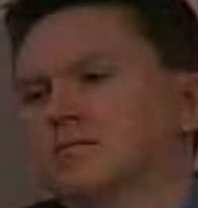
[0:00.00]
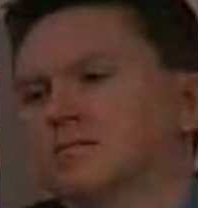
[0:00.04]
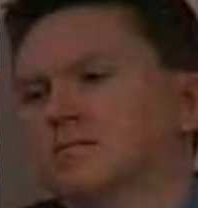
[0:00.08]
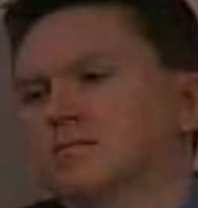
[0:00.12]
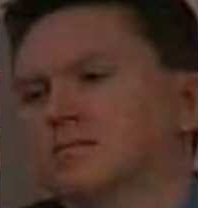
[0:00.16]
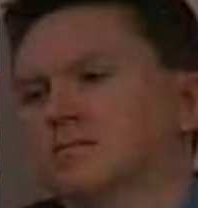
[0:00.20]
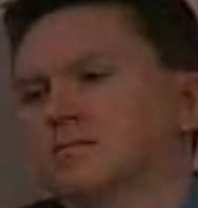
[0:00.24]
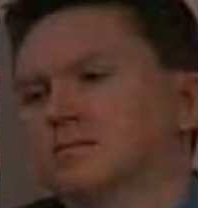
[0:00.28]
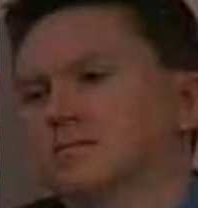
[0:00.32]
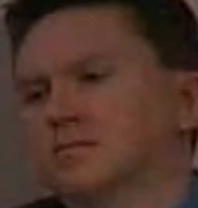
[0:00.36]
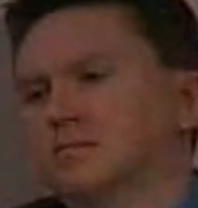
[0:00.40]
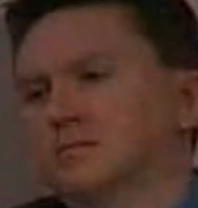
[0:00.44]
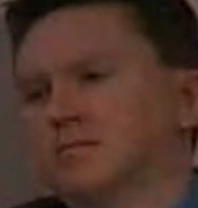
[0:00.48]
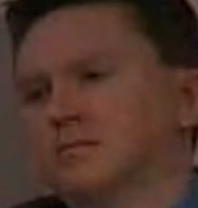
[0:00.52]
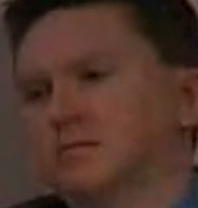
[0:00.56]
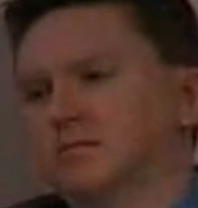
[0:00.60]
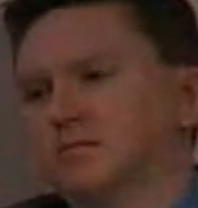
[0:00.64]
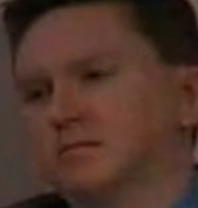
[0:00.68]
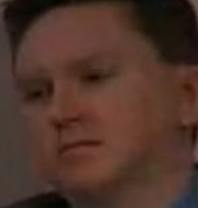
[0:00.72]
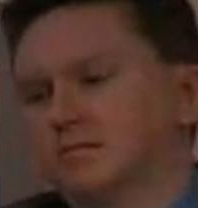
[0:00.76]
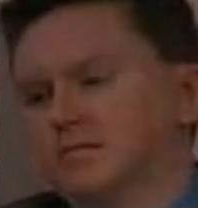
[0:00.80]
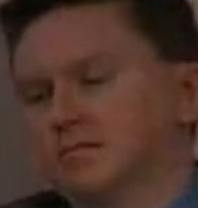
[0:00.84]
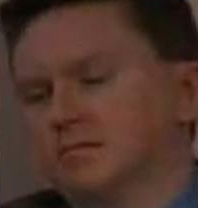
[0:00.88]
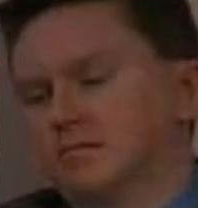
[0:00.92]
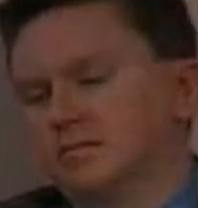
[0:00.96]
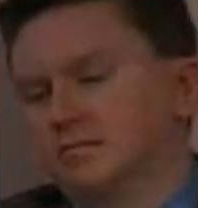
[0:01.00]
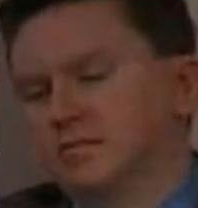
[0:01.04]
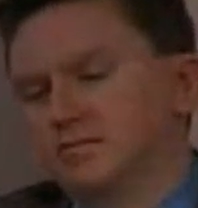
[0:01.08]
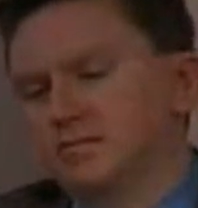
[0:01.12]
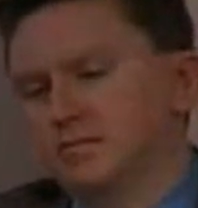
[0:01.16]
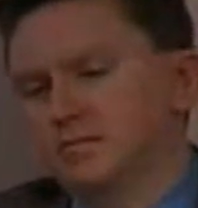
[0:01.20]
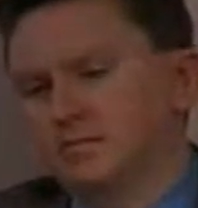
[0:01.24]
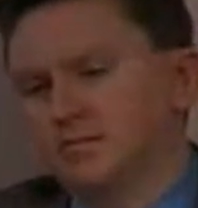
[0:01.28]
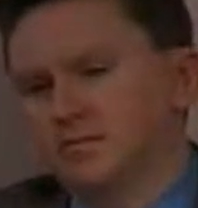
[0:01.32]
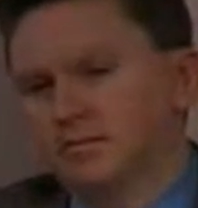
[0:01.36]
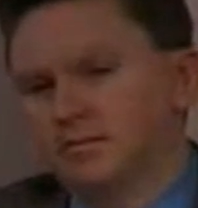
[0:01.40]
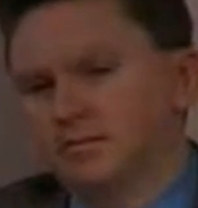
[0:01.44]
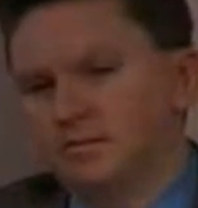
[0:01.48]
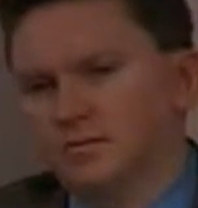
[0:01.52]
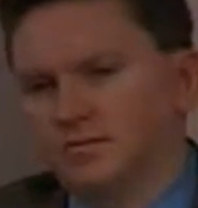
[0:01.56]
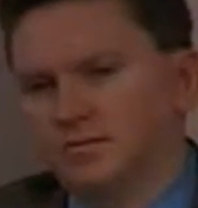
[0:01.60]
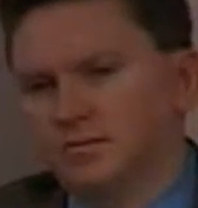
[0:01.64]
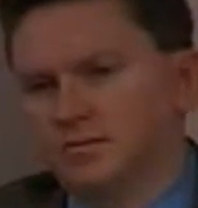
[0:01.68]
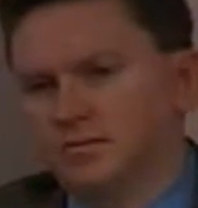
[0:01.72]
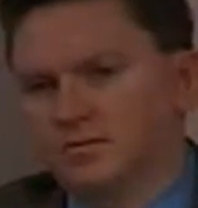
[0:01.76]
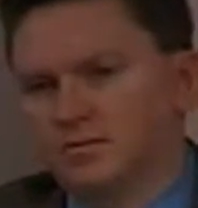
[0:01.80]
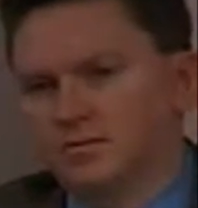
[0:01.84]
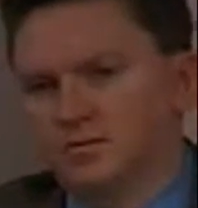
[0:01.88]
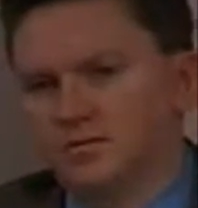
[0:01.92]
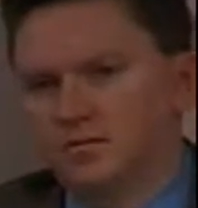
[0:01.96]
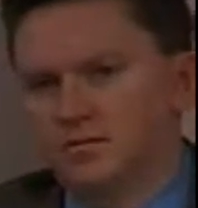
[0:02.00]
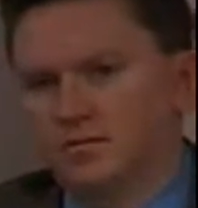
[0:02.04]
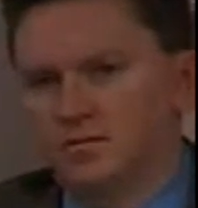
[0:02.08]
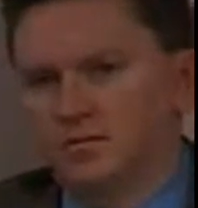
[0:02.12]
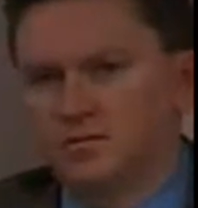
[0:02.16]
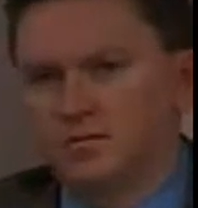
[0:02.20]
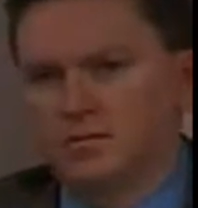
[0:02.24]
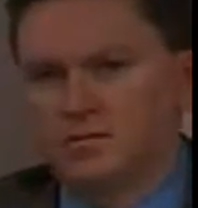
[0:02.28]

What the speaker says: (not speaking)